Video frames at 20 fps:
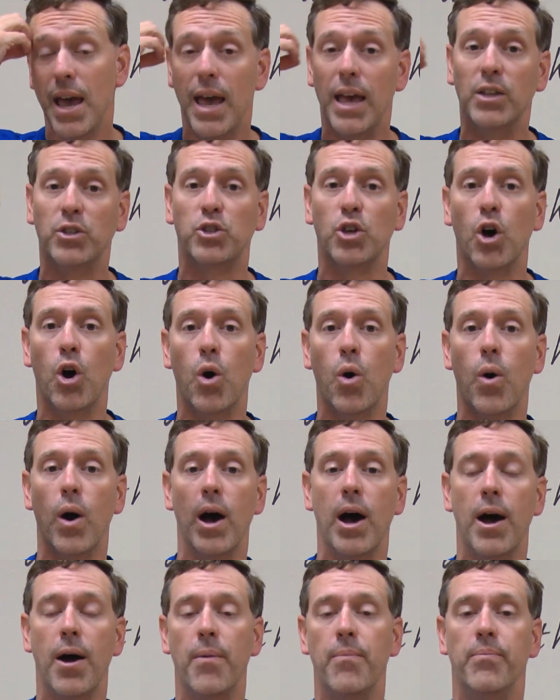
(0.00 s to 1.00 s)
And
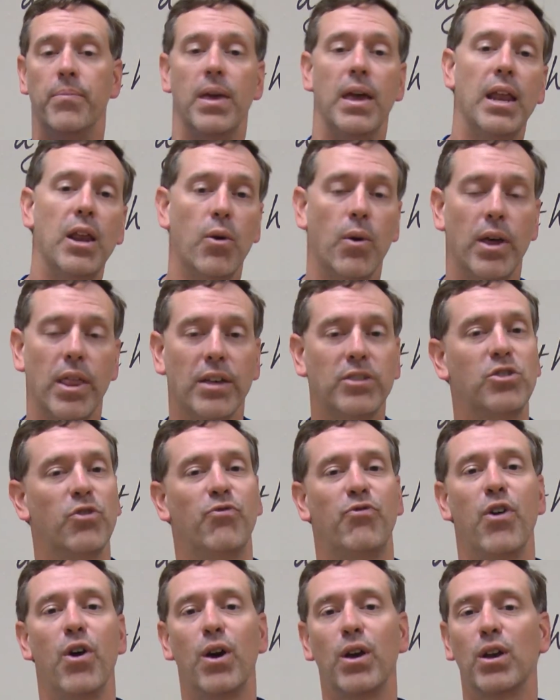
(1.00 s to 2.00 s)
so, anyway, that's a
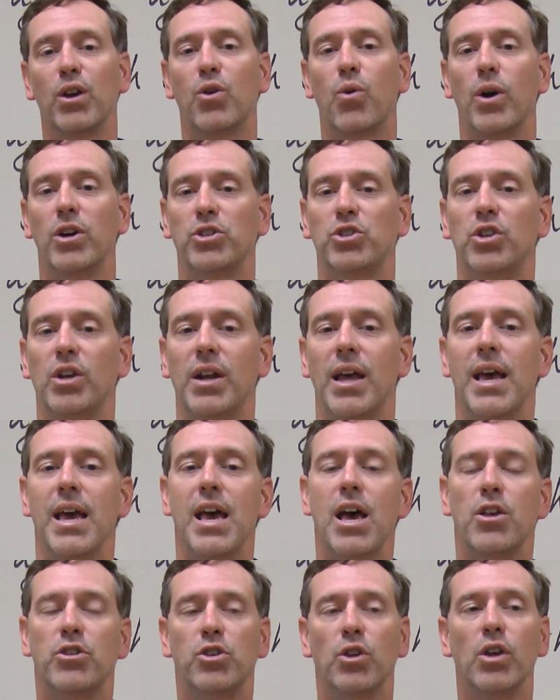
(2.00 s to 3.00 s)
very good question.
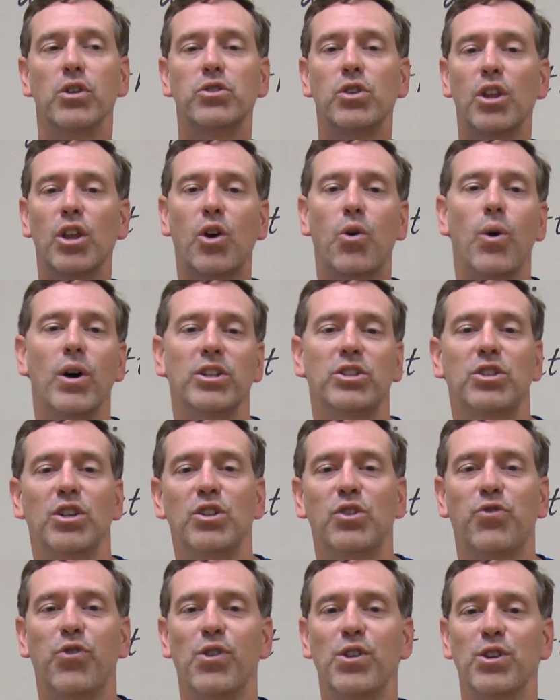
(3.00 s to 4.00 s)
So those are the
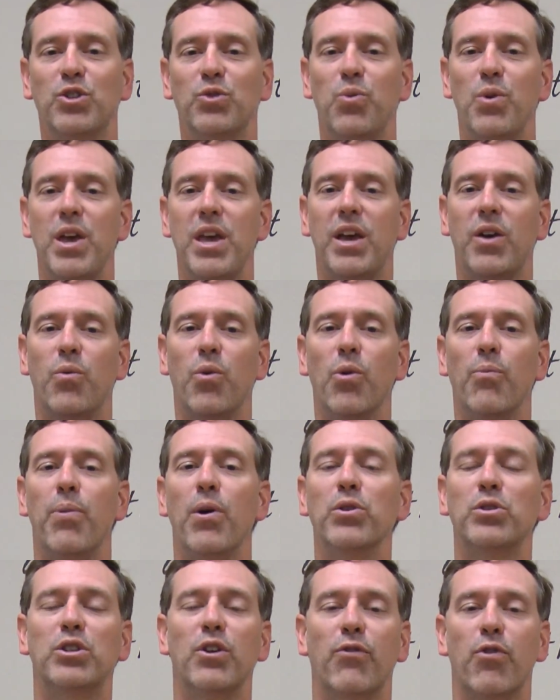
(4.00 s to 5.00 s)
questions for this week. We'll
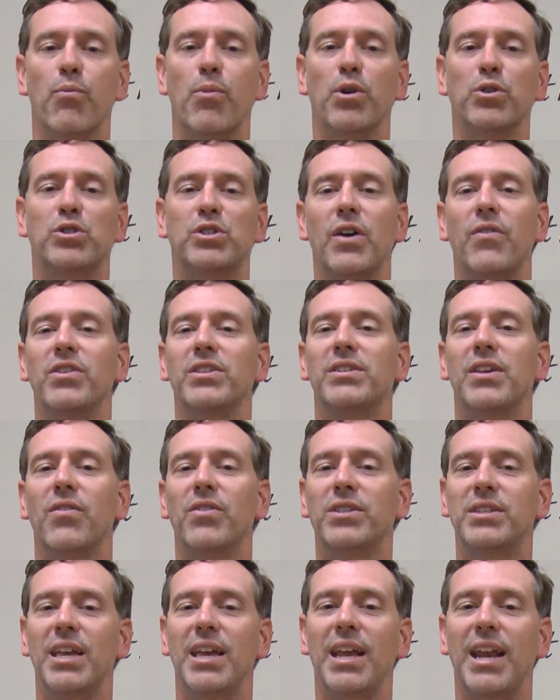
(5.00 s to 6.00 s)
post it for both
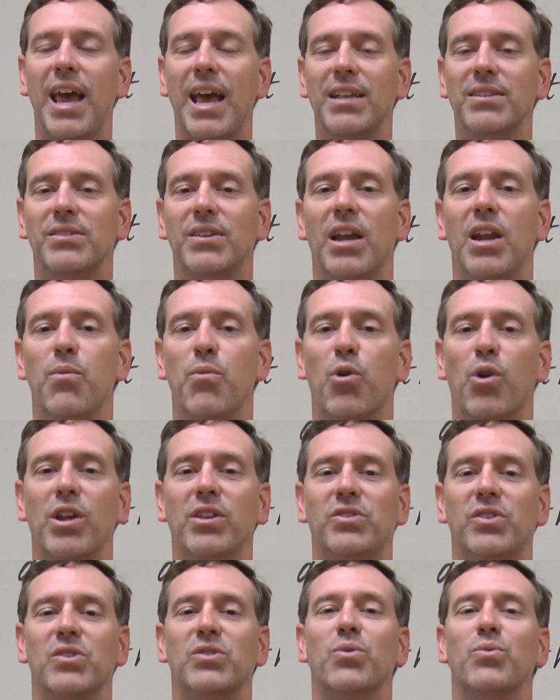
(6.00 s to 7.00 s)
7:17 and Sunday morning,
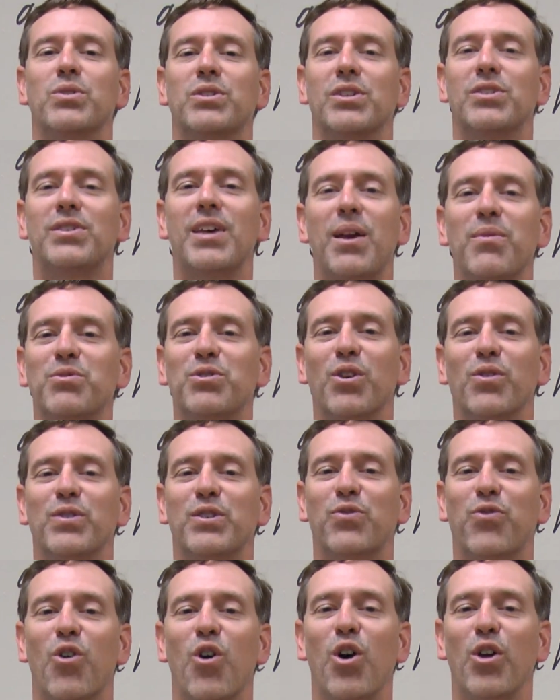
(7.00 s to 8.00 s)
since it was the same
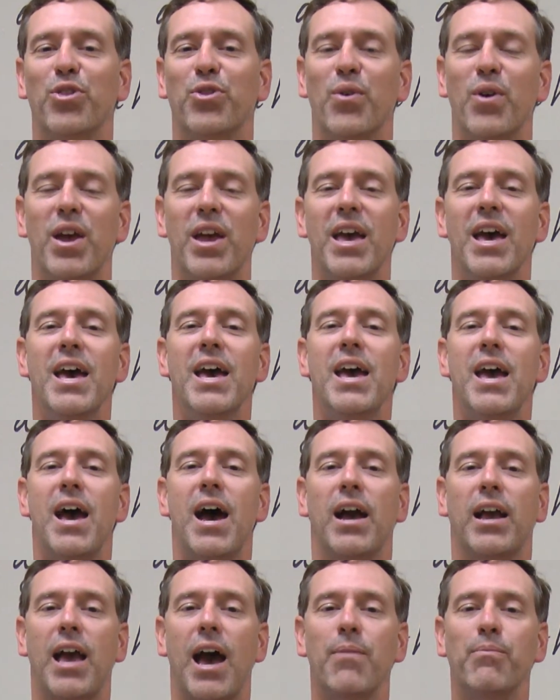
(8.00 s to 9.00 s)
service for all three.
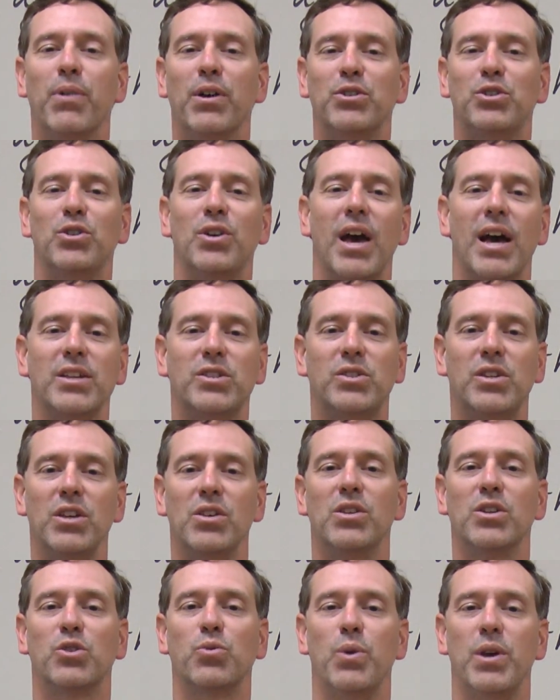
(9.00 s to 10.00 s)
God bless you guys. See
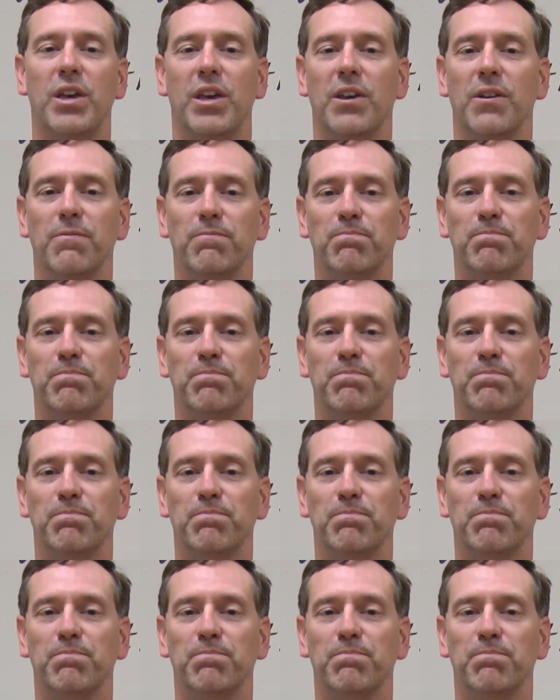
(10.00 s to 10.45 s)
you this week.